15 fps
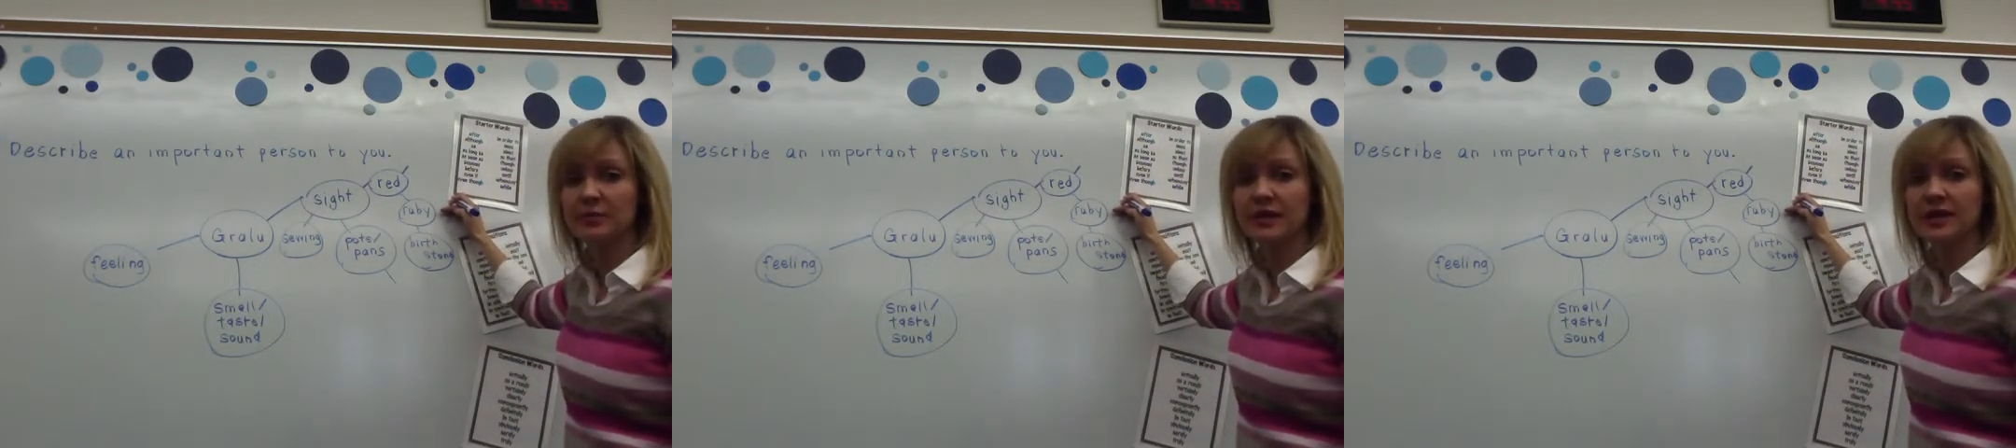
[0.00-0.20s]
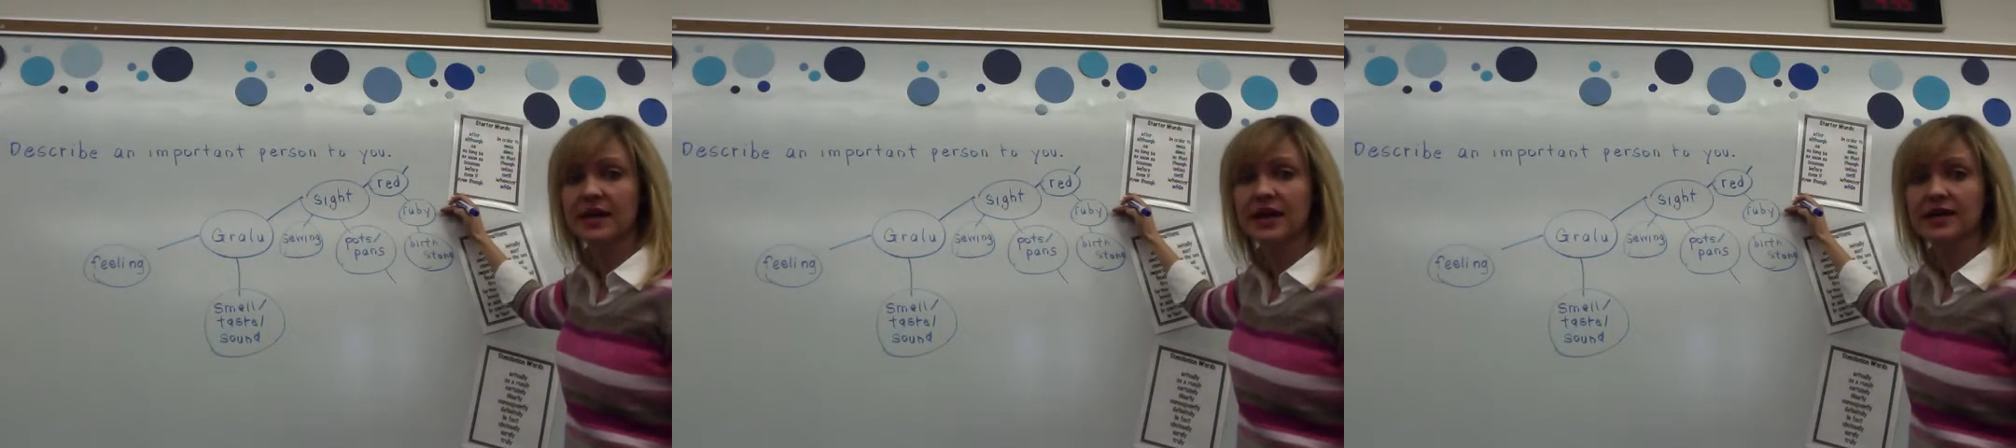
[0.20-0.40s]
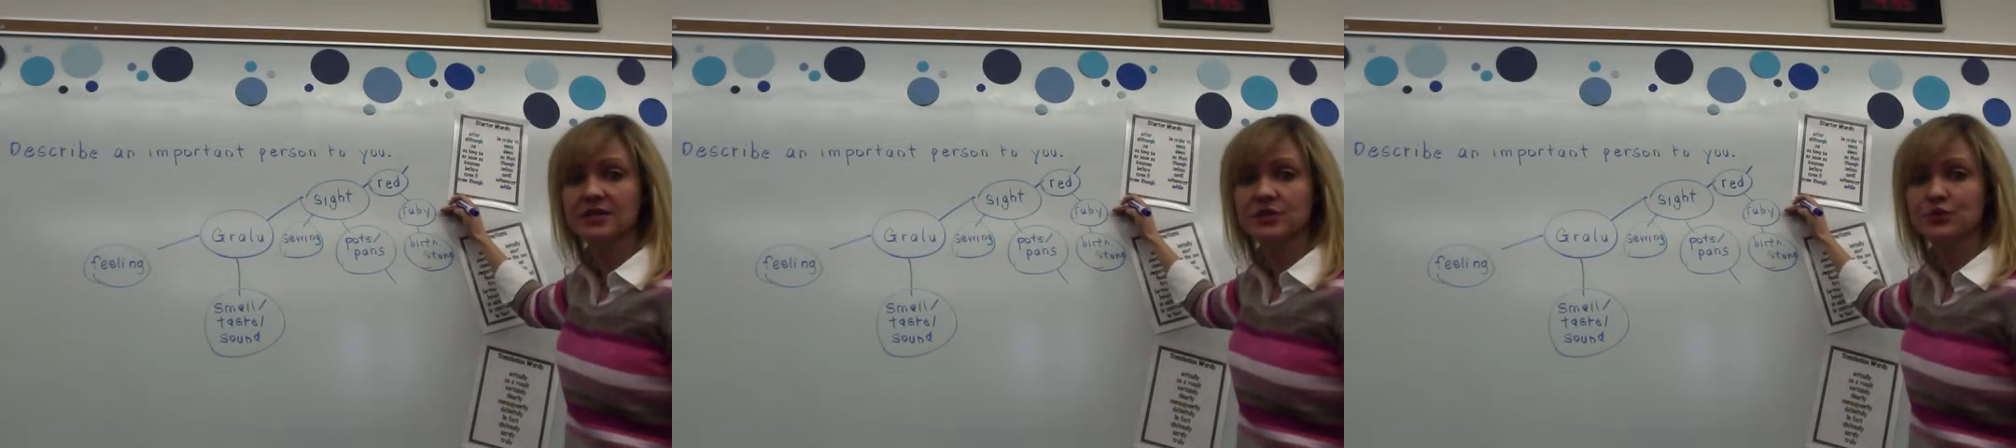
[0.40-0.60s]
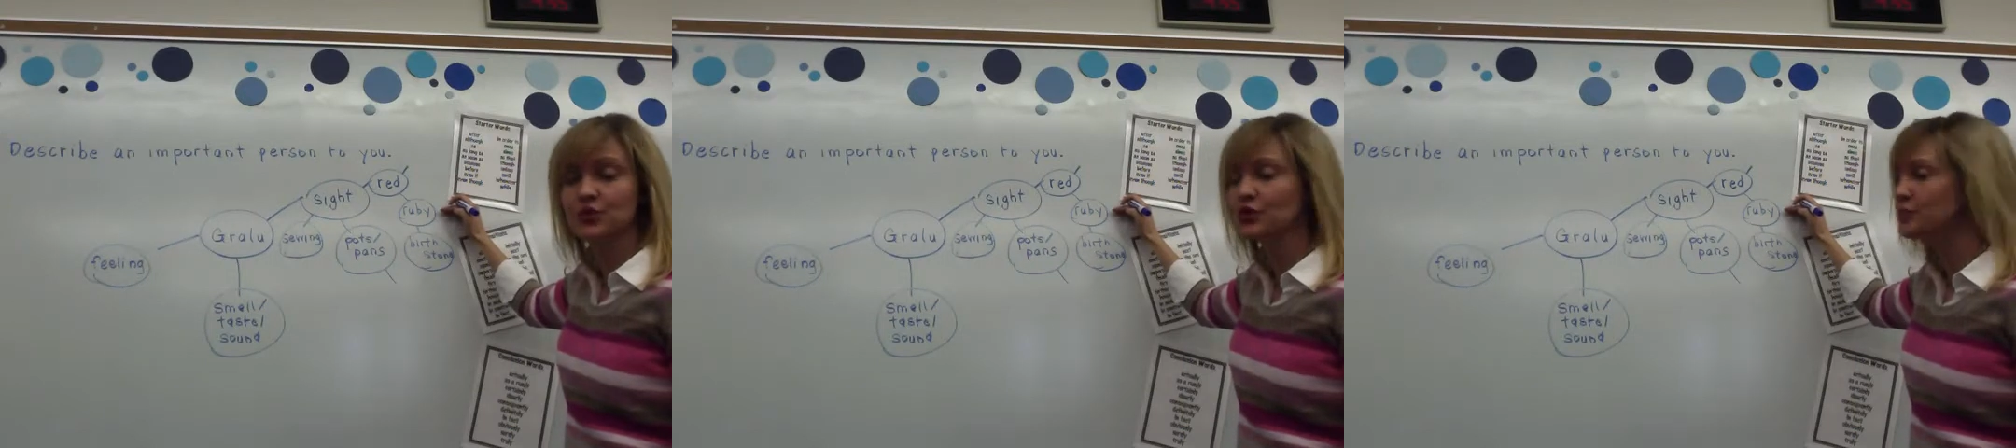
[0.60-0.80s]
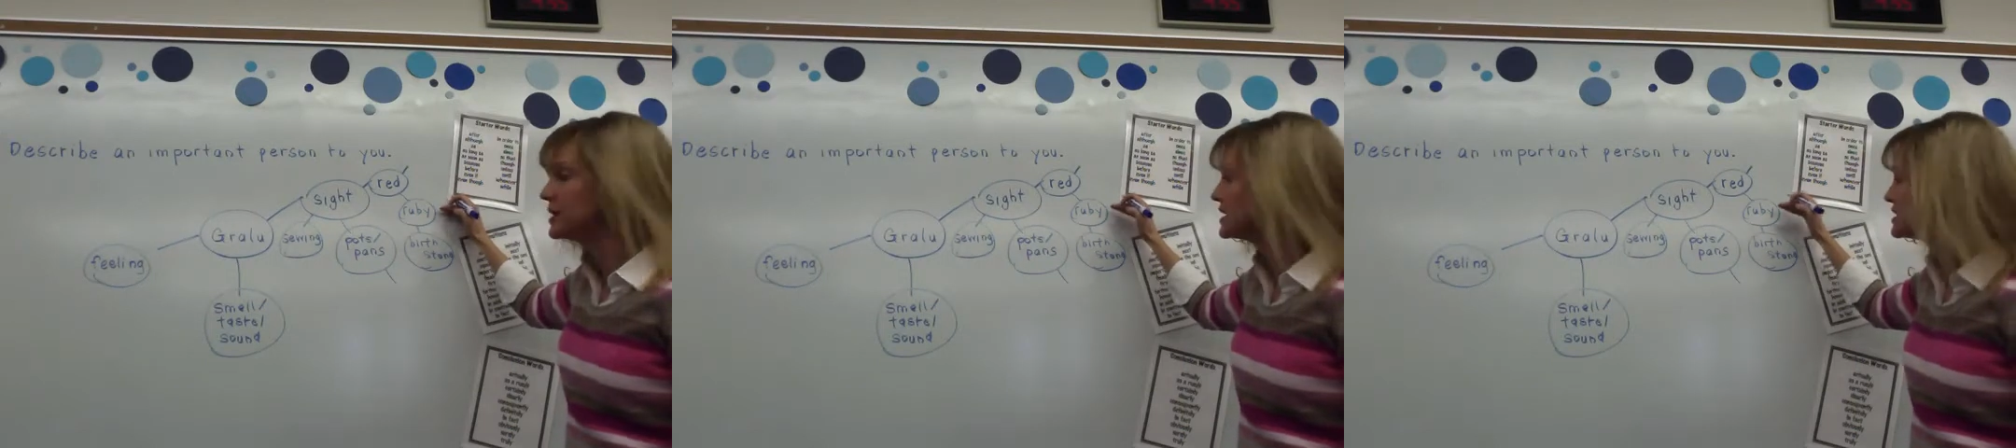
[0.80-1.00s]
because
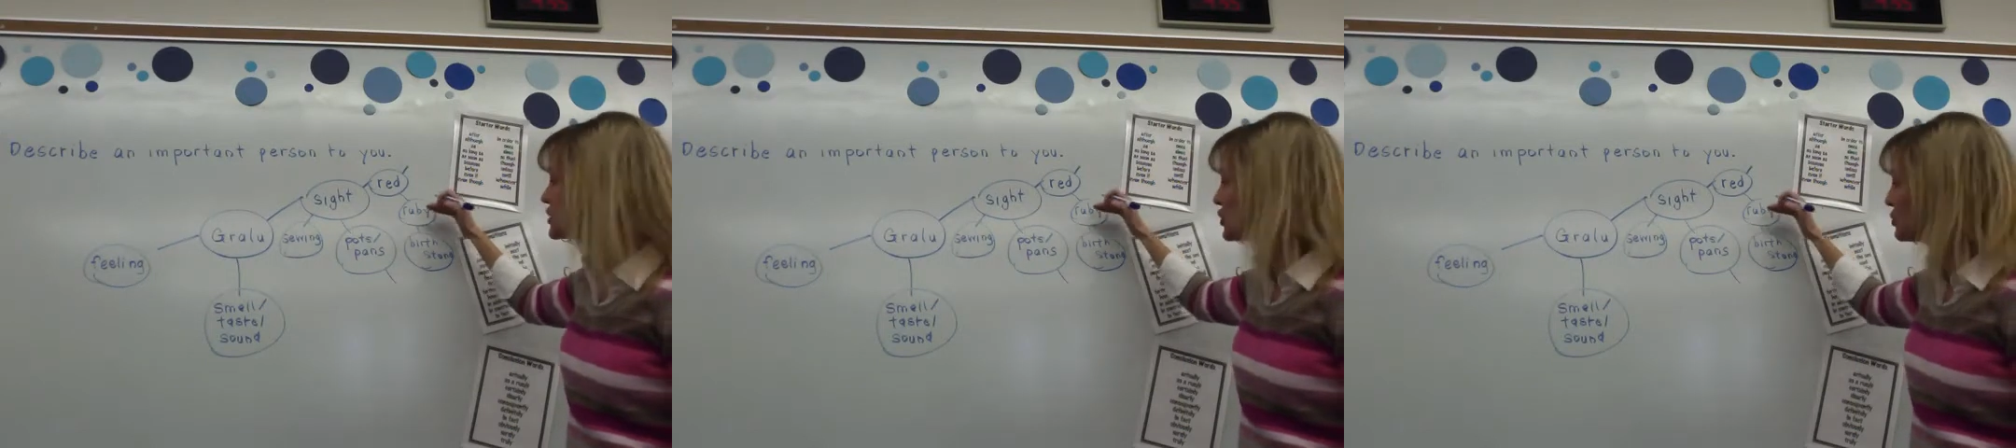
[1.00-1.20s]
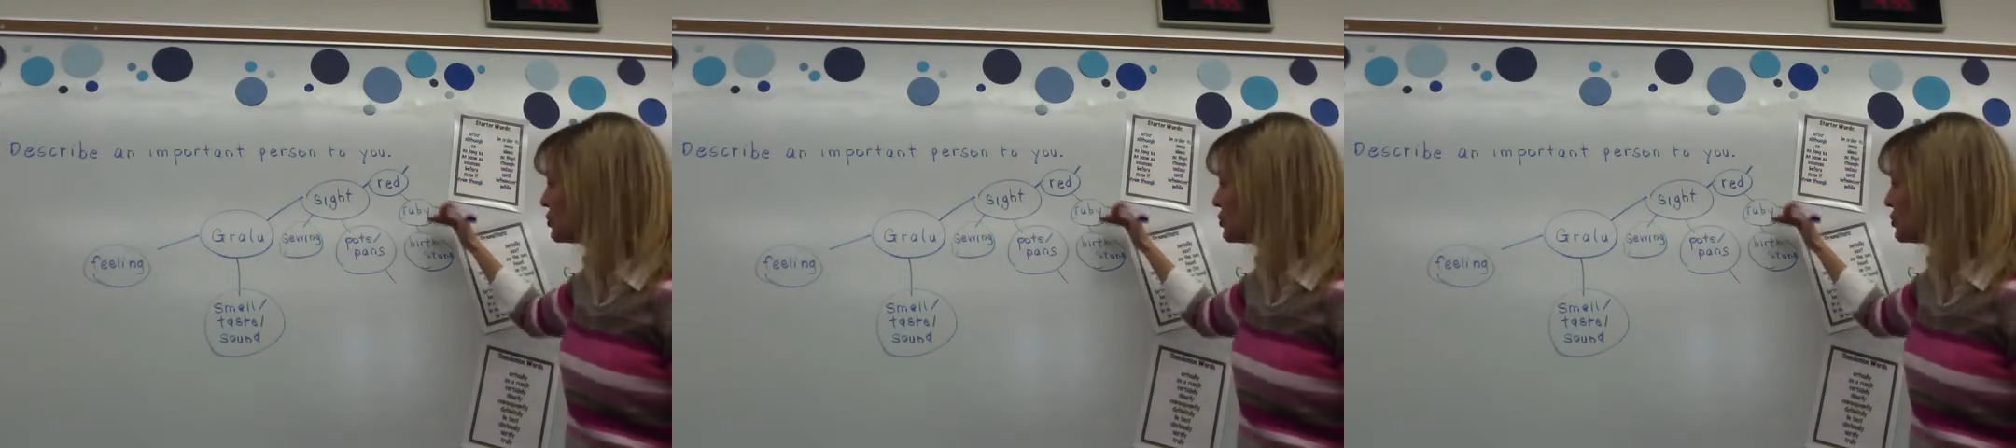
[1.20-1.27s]
ruby is her